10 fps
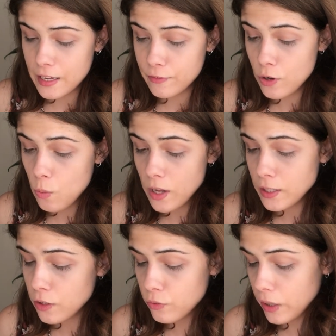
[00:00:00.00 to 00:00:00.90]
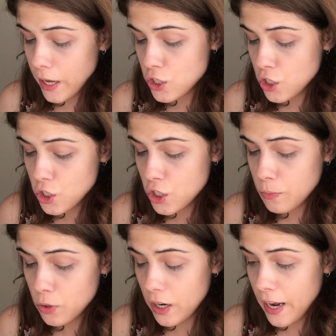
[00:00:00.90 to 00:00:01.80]
If you want that
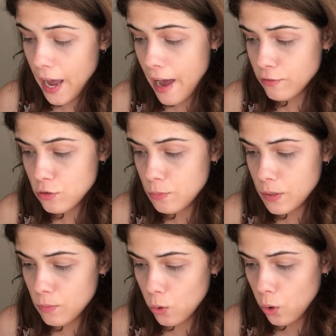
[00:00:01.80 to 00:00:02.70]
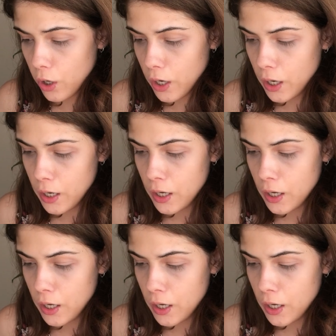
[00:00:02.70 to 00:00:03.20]
relationship, you're gonna have to be more